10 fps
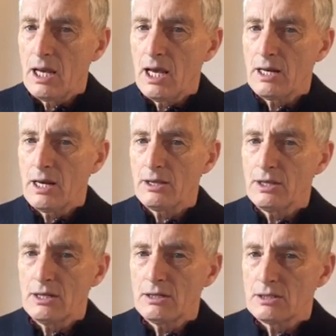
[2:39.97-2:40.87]
And I
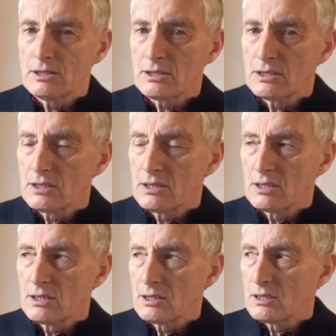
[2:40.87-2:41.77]
think it's
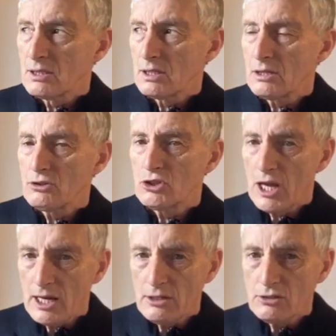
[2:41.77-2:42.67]
a
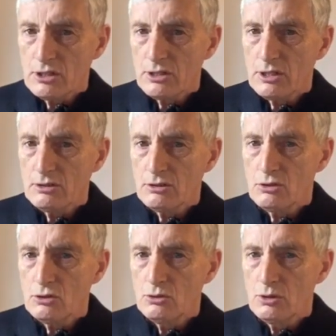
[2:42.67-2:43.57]
challenging thing to
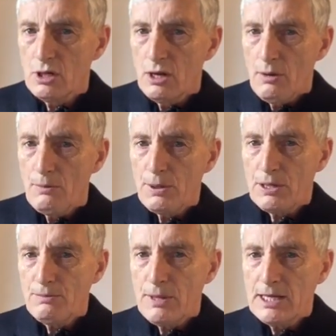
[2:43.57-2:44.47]
do, but
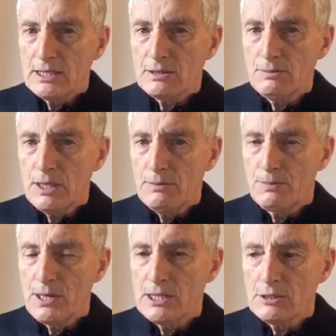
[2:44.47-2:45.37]
it
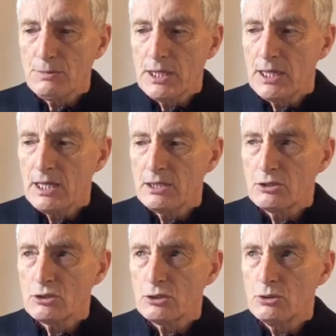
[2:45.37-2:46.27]
brings me
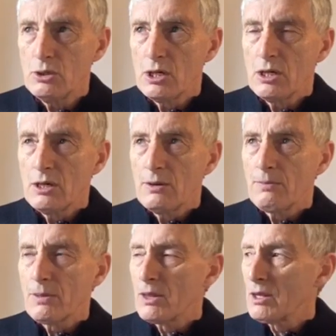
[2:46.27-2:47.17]
into
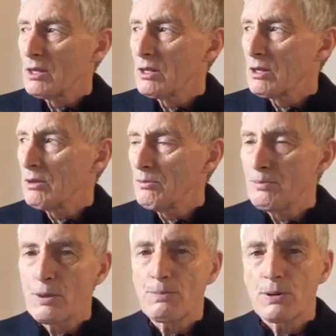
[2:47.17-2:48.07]

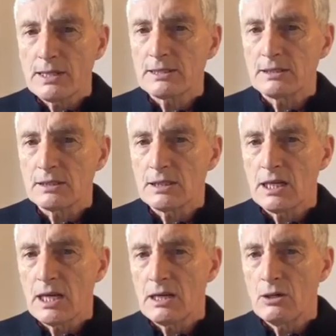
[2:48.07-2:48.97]
the present
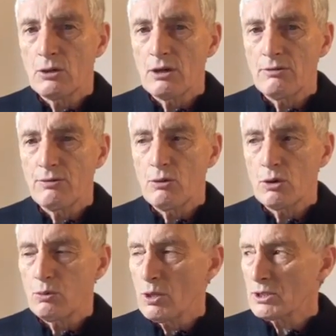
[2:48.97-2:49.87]
and looking
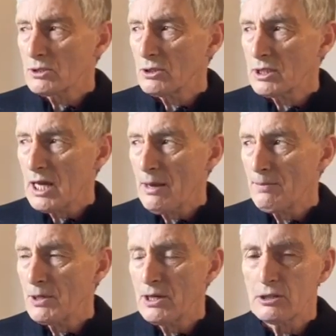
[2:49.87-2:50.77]
forward. What's going to
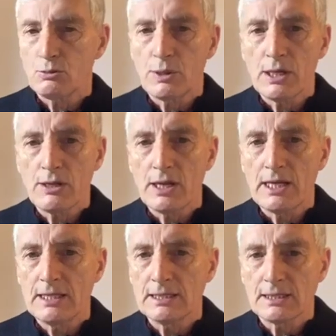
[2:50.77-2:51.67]
happen next? Where are the
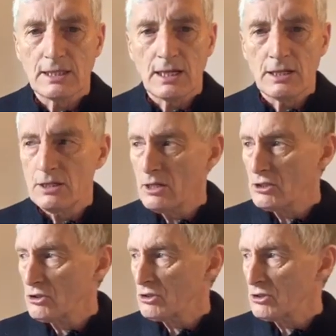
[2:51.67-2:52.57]
hints and
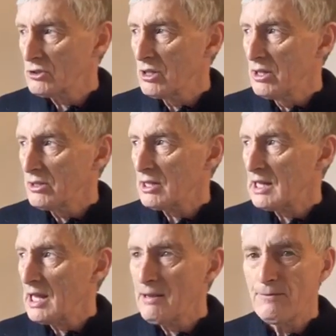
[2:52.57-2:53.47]
nudges that
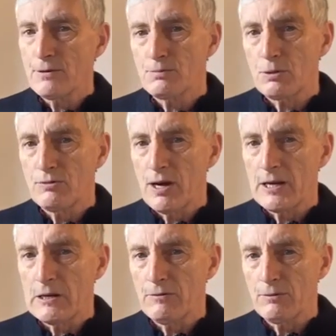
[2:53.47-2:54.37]
life is
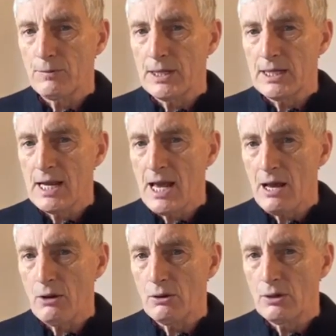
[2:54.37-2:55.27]
providing for me
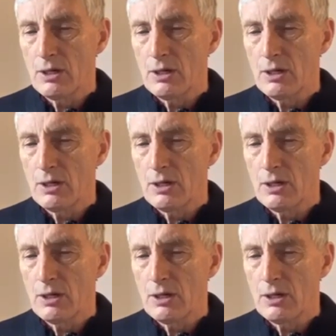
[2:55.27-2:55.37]
now?